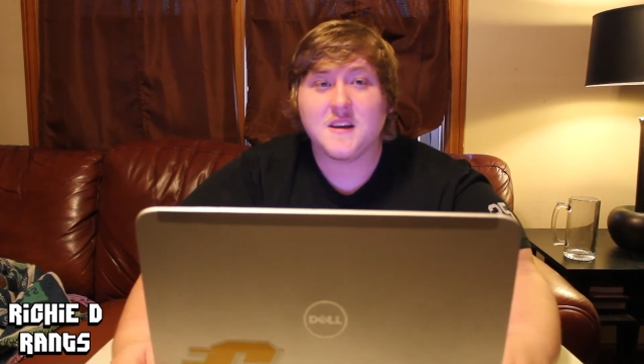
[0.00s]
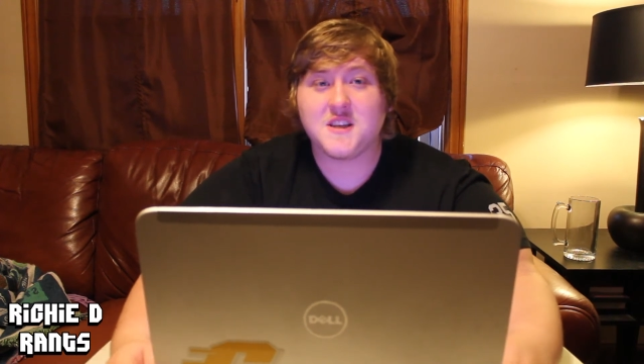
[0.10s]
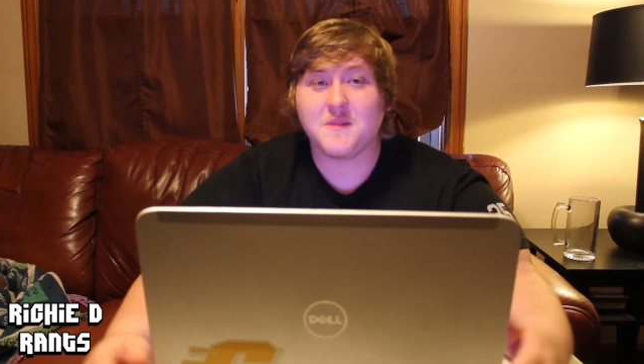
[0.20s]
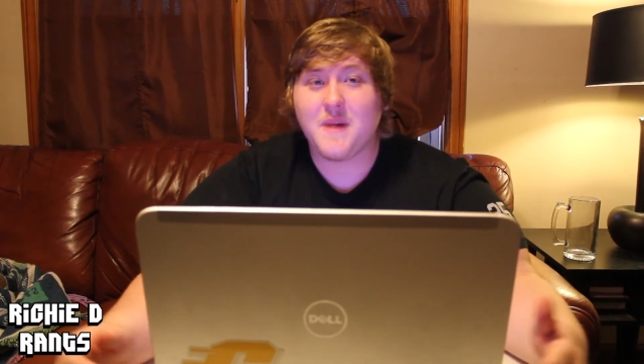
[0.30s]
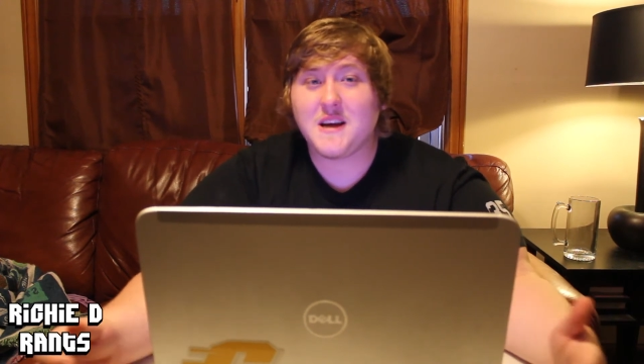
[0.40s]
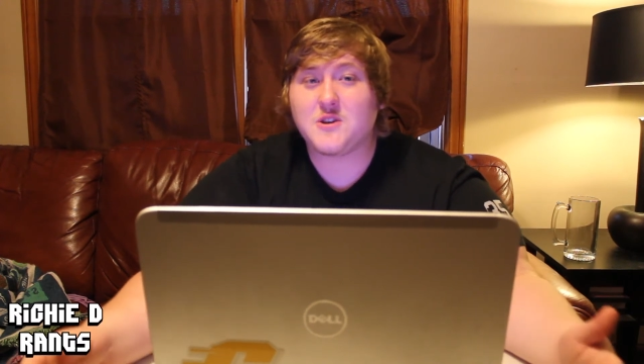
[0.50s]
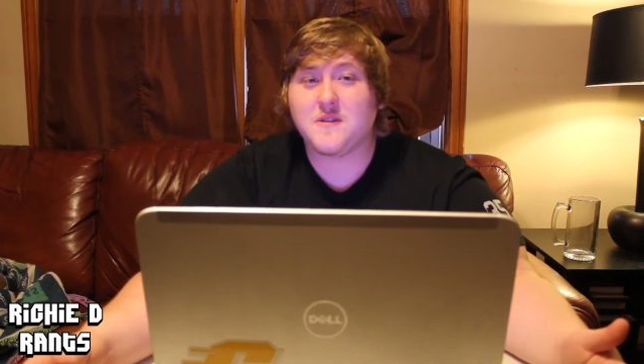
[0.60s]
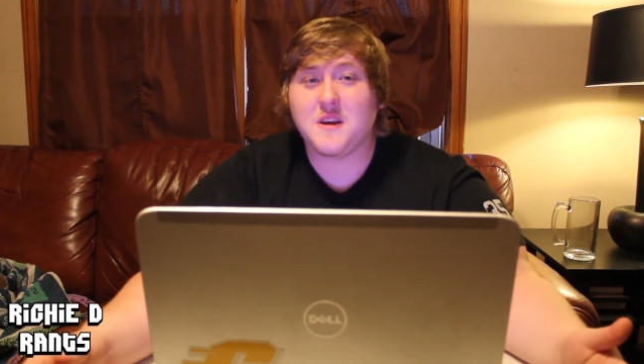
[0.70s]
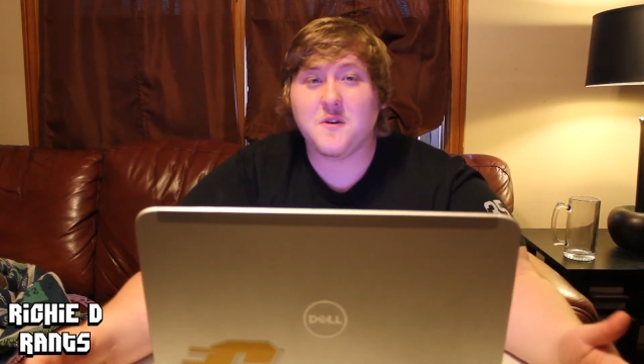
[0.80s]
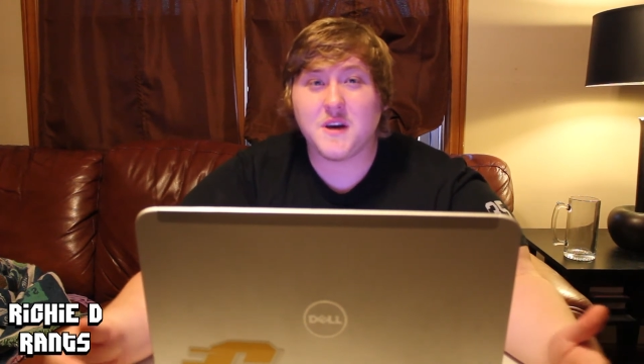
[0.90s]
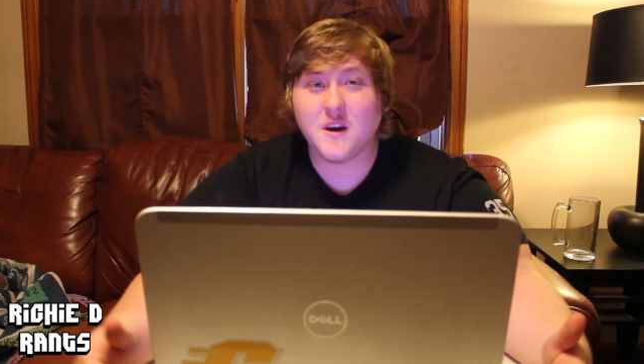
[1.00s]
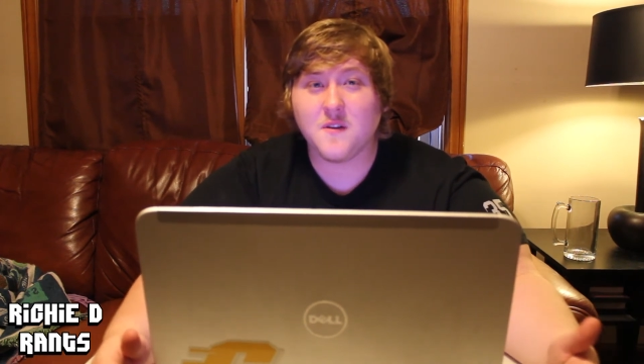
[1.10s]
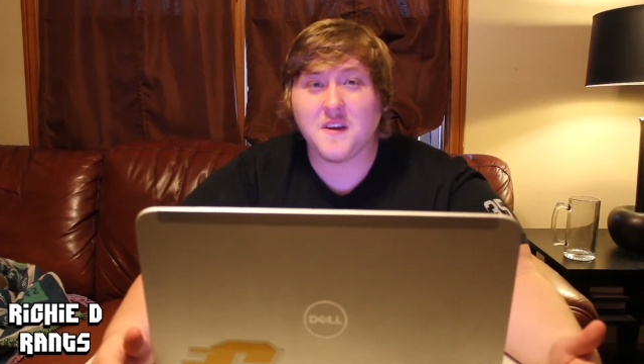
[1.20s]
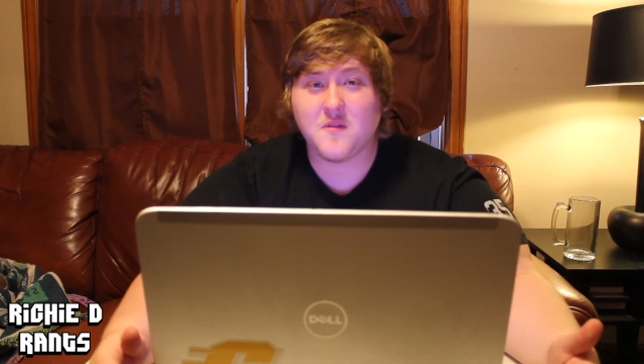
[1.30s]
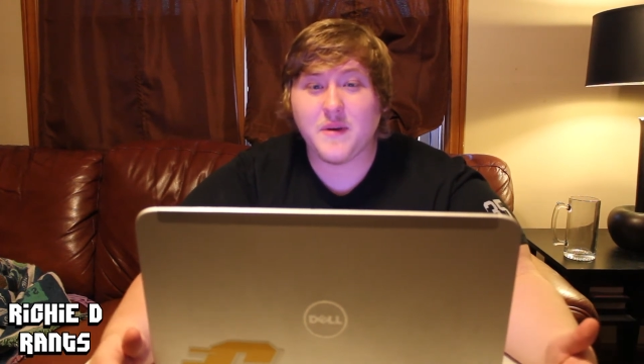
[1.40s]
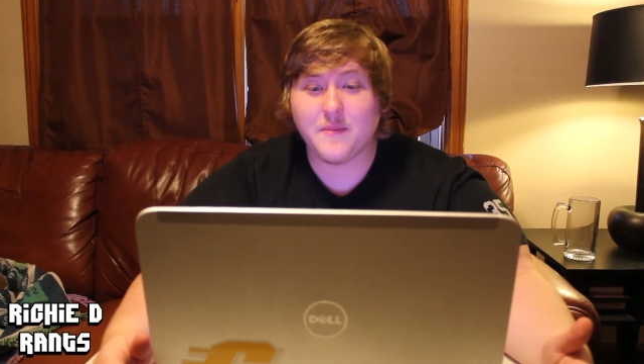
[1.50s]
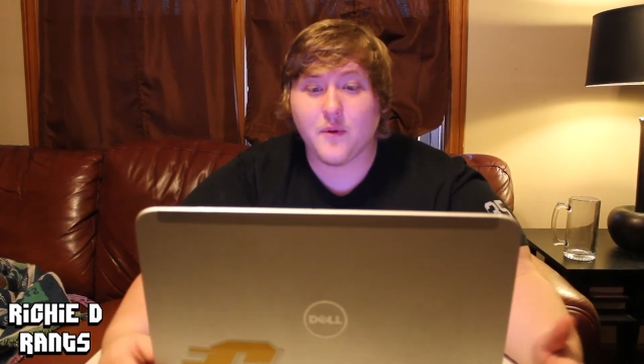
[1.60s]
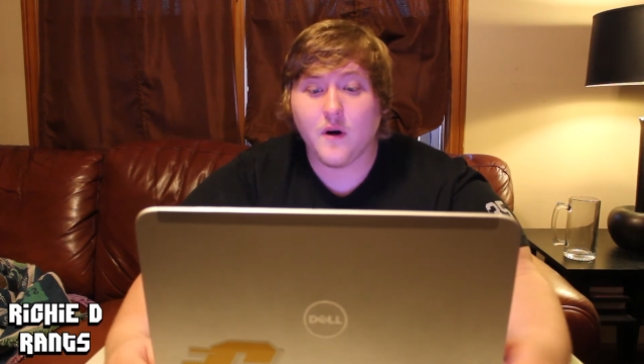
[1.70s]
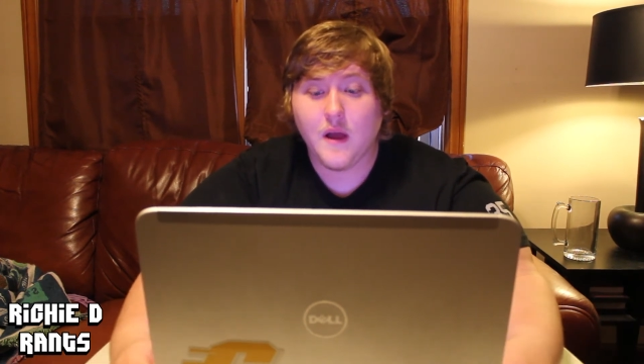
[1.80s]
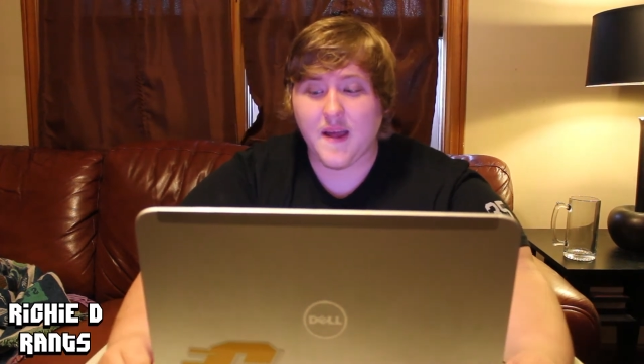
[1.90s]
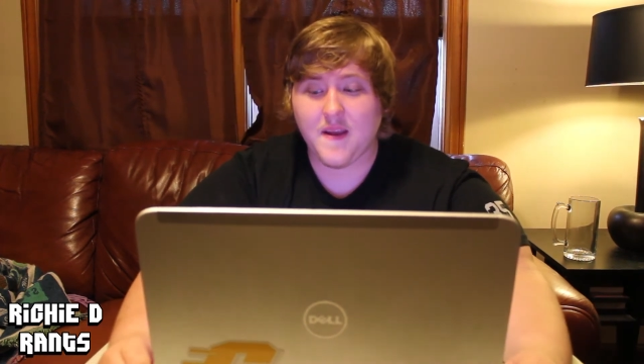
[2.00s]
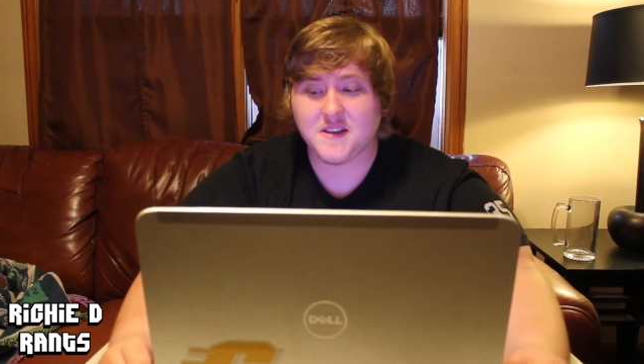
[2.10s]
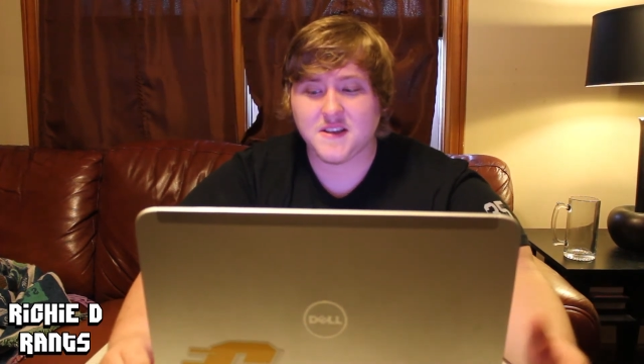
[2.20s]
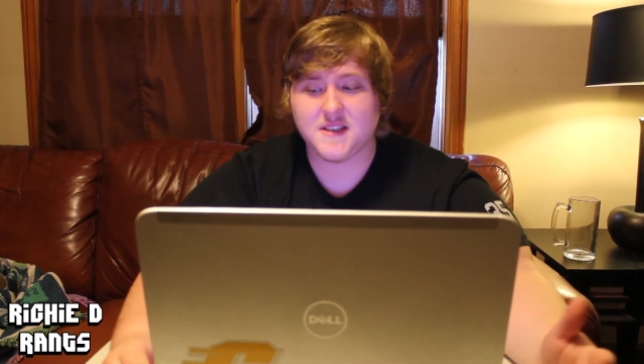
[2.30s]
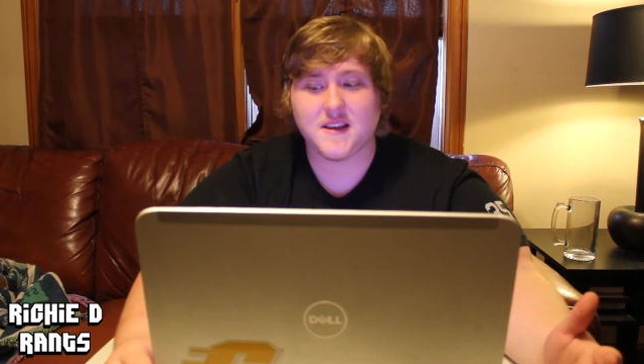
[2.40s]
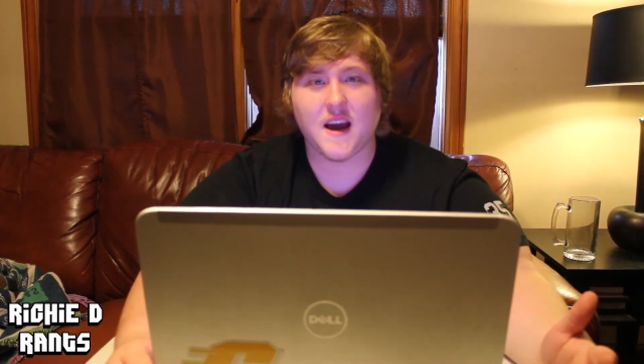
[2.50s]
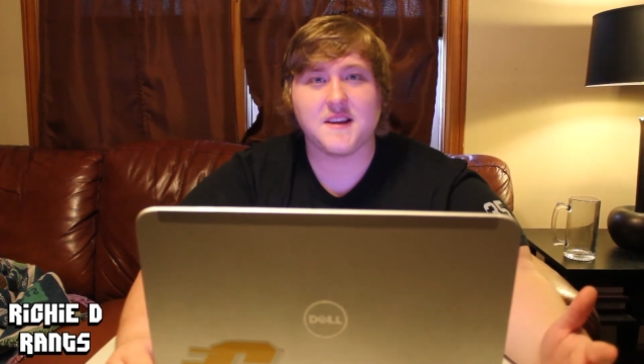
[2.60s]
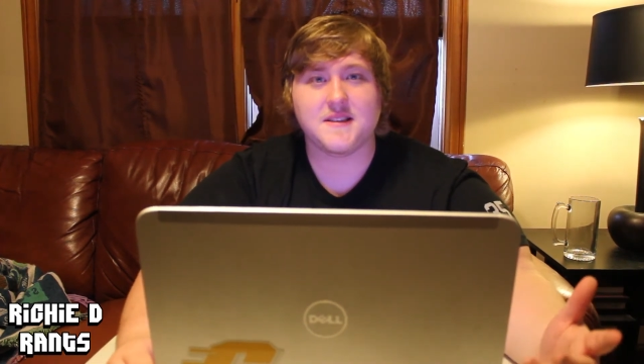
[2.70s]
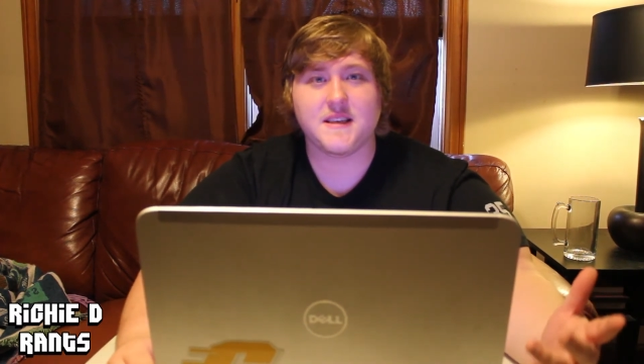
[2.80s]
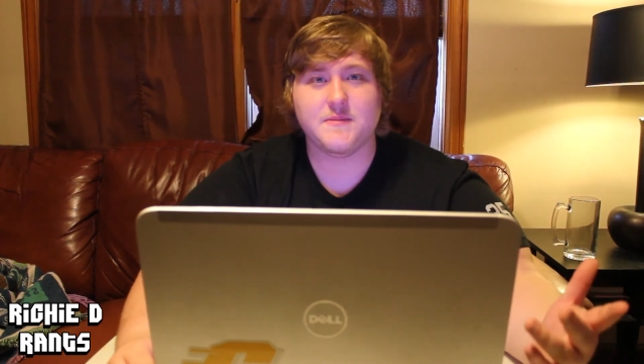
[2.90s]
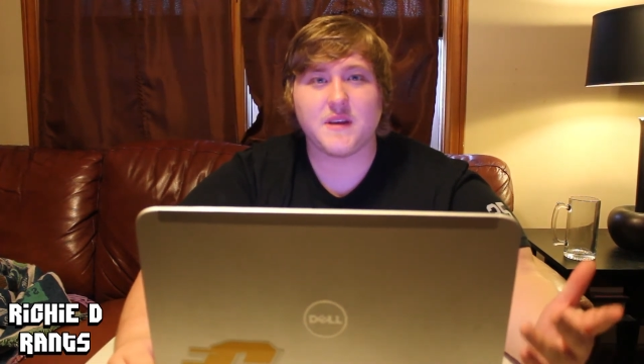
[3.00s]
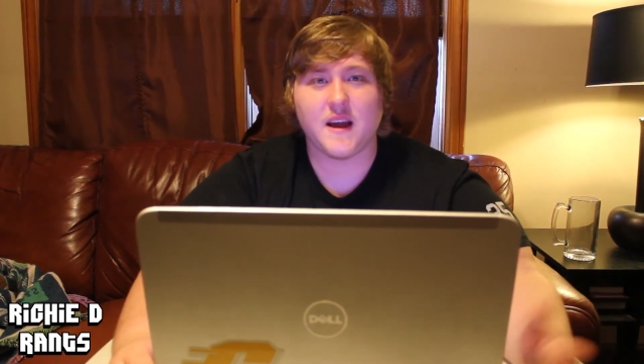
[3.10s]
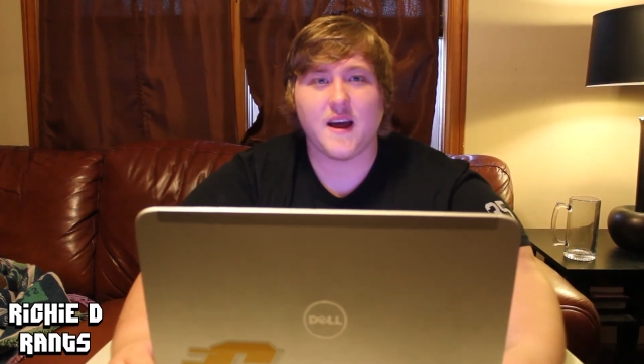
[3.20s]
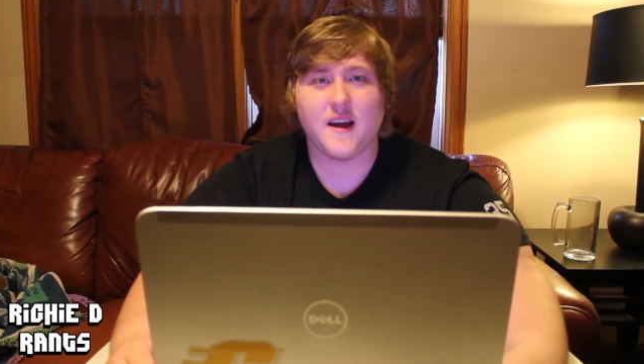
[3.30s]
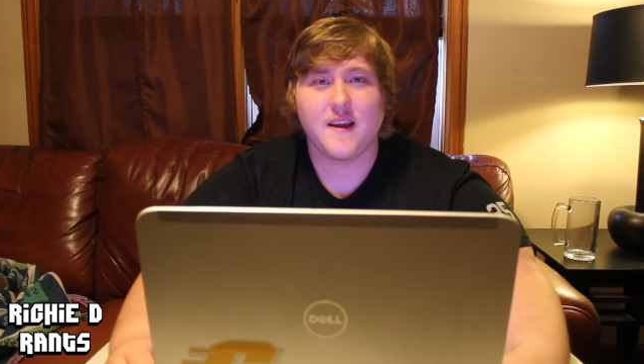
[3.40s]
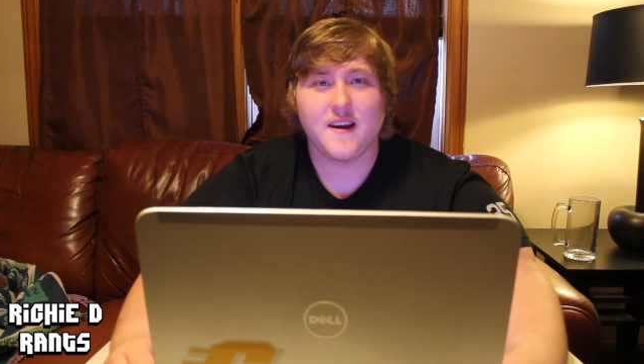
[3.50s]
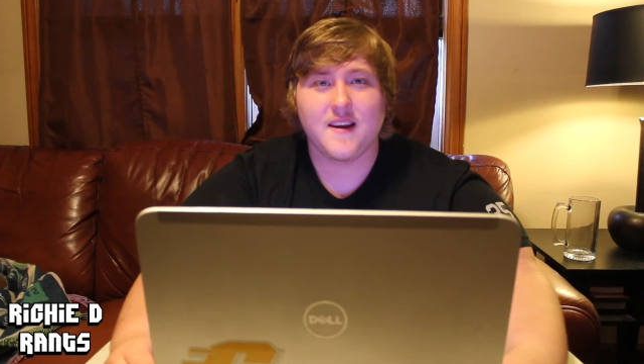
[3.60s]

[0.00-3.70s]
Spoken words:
to make sure that you kill these people. And that just kind of seems like a